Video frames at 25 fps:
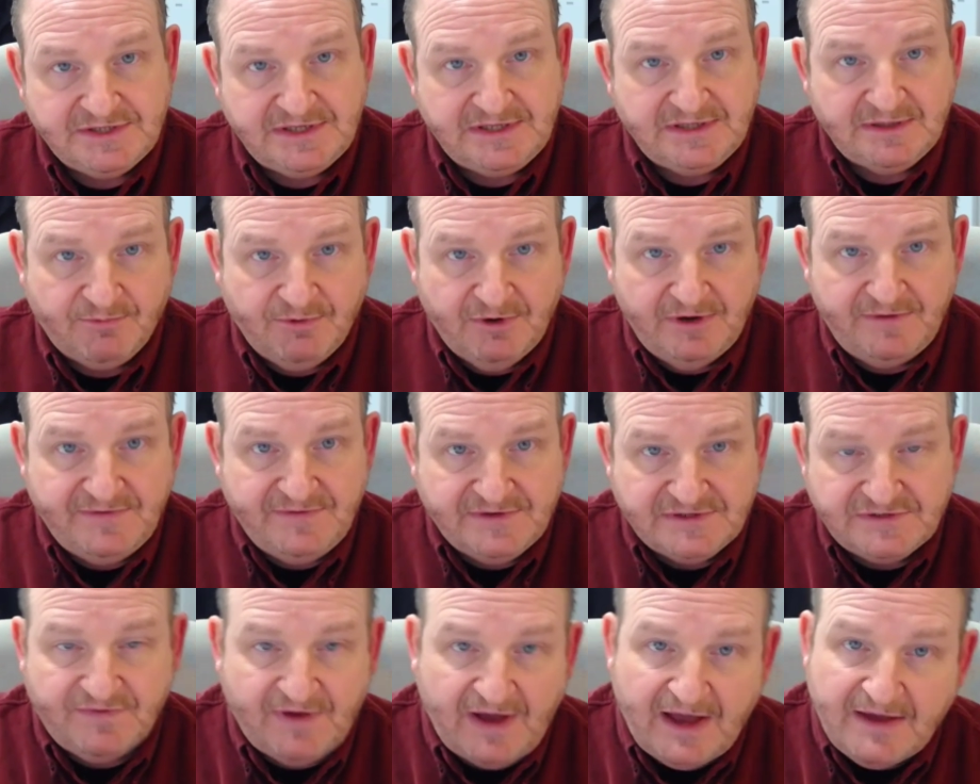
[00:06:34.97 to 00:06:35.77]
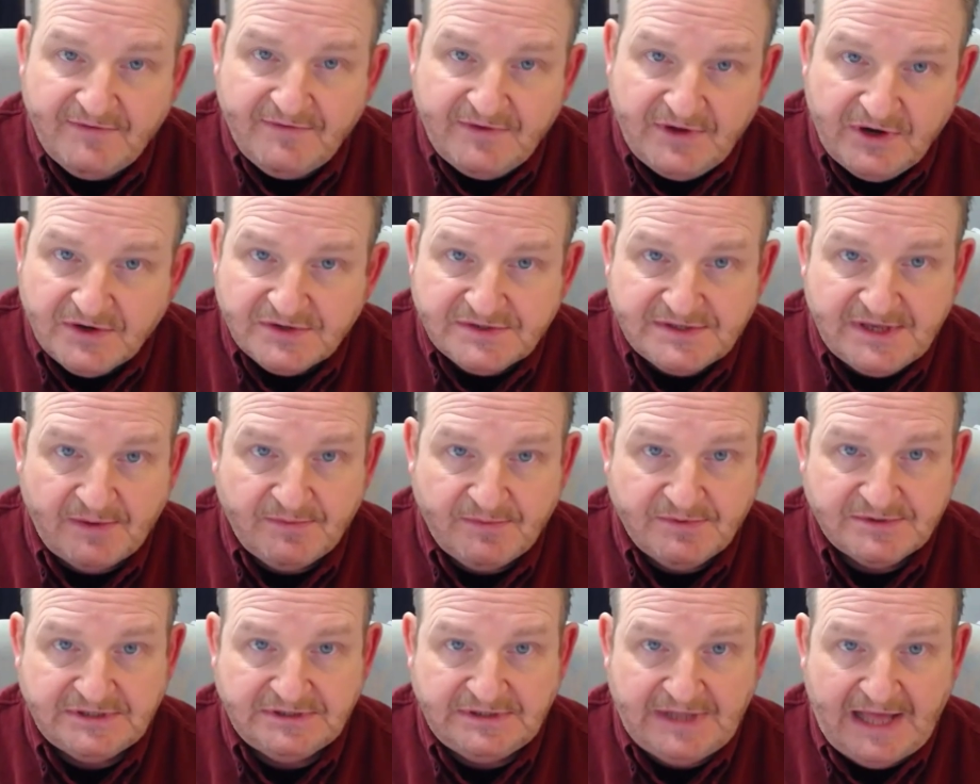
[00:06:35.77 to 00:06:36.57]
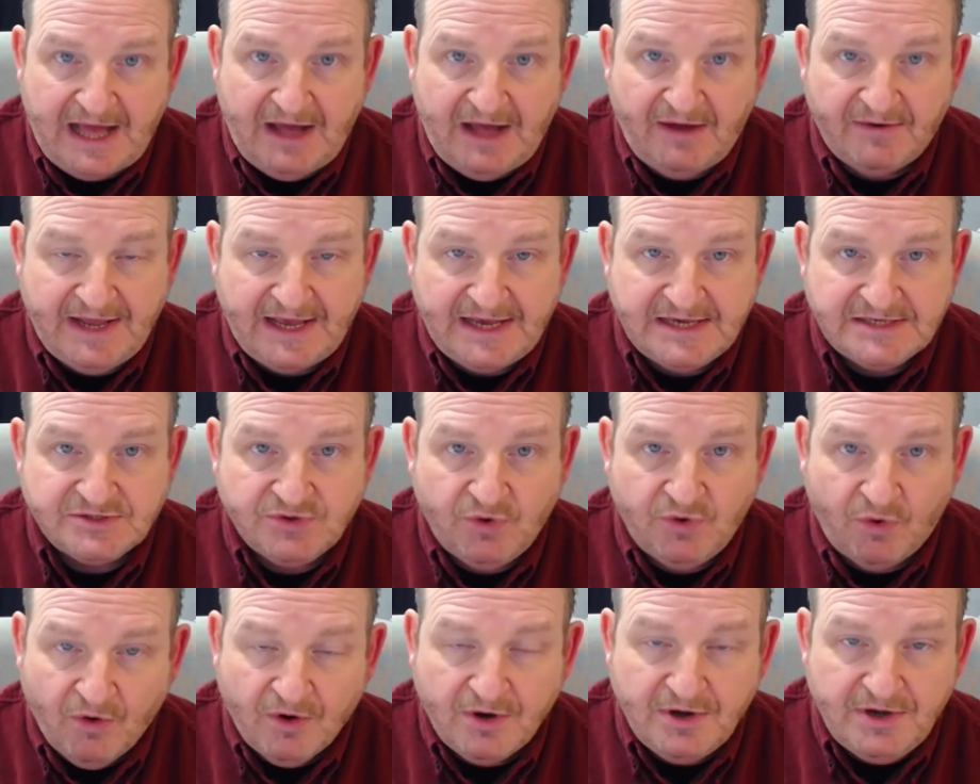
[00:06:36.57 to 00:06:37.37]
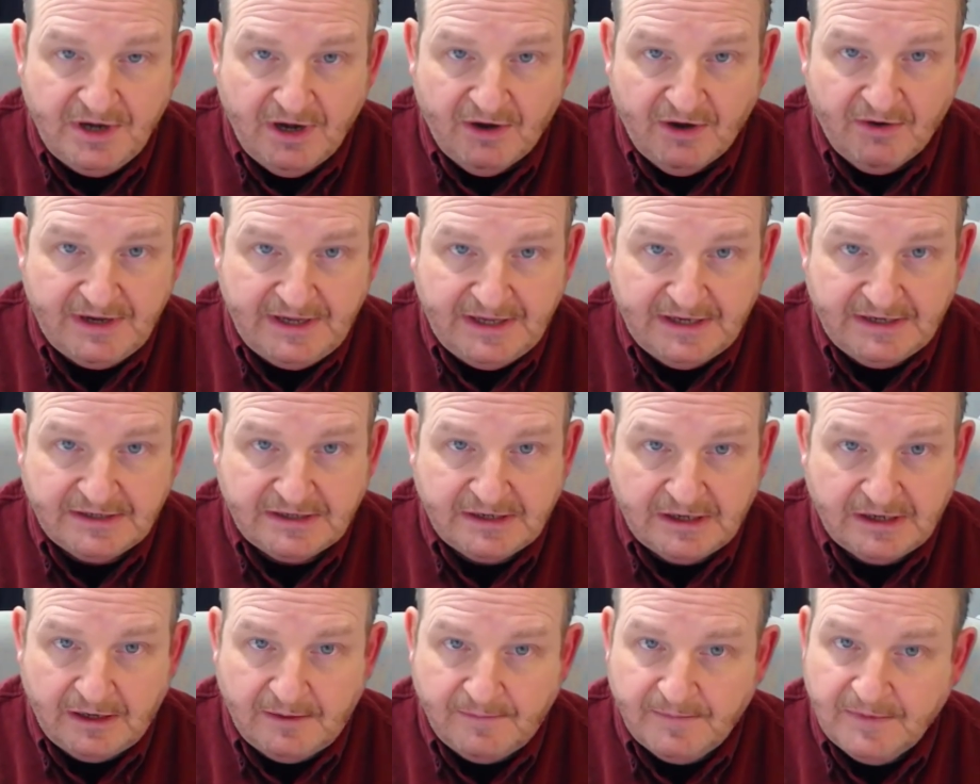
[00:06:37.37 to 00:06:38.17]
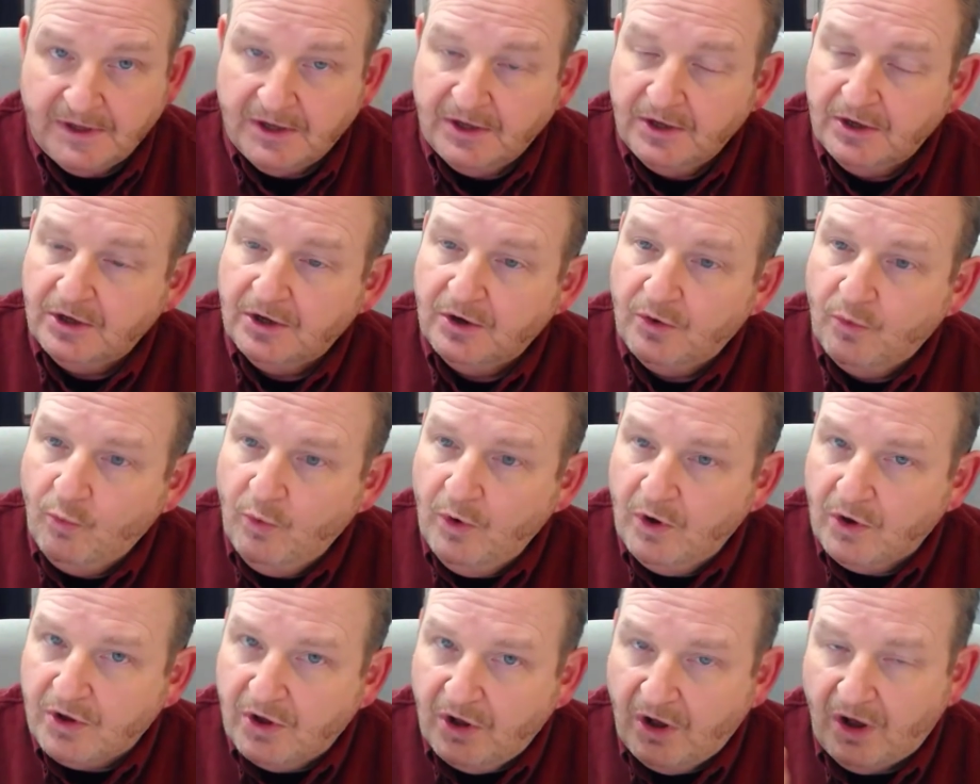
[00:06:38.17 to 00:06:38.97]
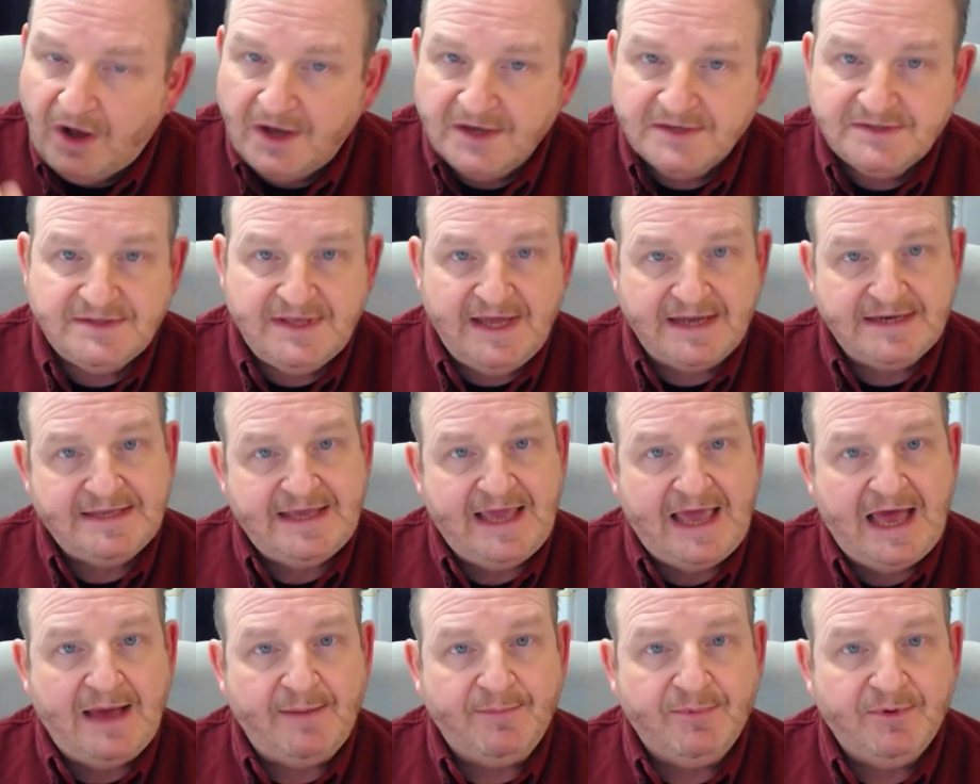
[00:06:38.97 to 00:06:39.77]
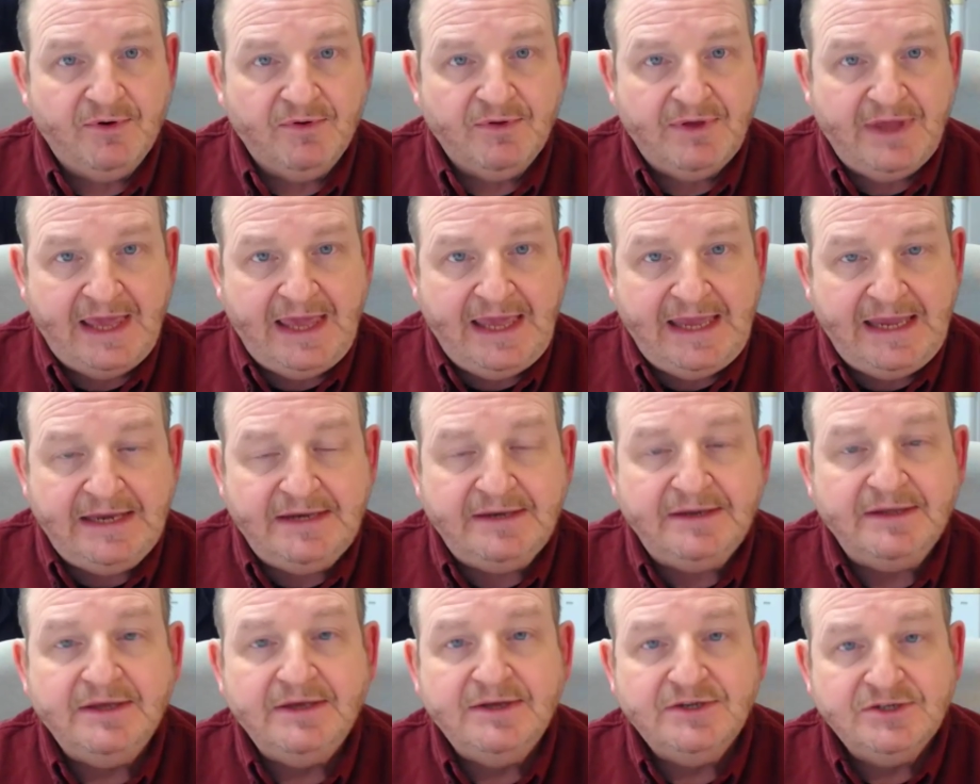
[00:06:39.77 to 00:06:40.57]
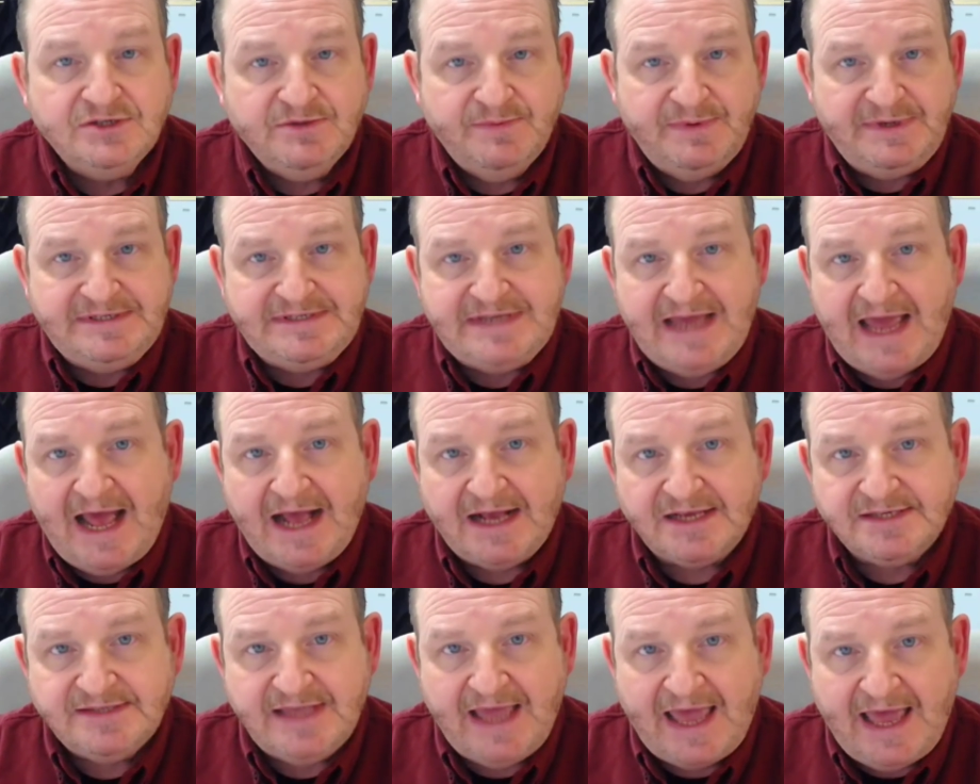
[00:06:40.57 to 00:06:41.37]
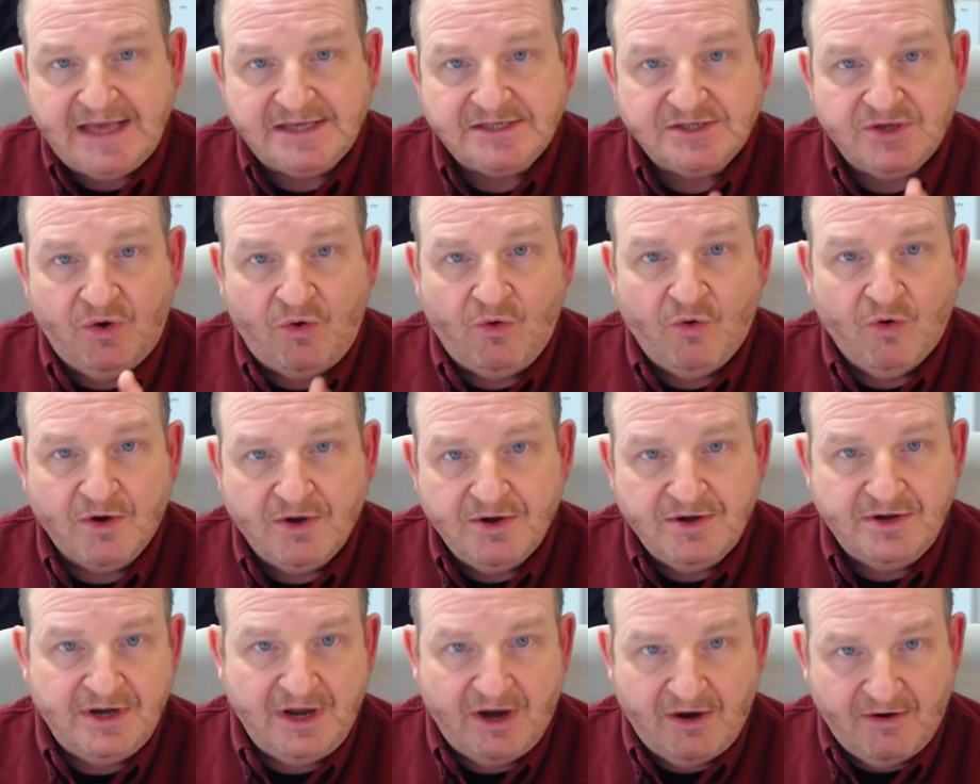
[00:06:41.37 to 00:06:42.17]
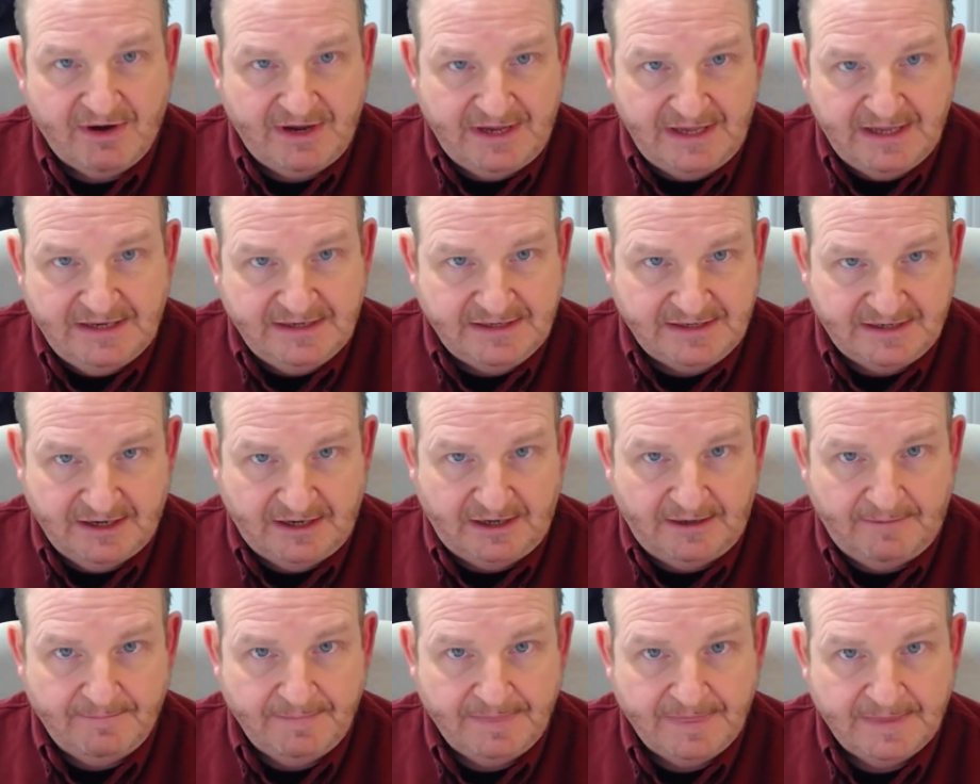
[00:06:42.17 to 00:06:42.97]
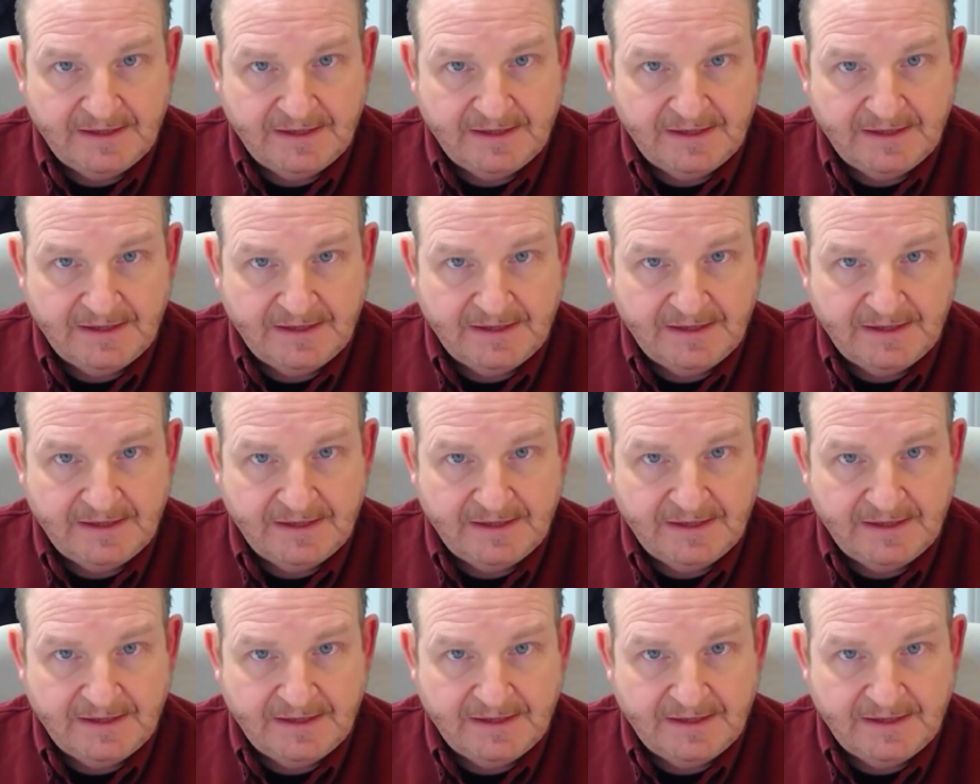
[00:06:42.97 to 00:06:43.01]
in the previous 5 years that was allowed as ordinary income will cause that capital gain to be taxed as ordinary income.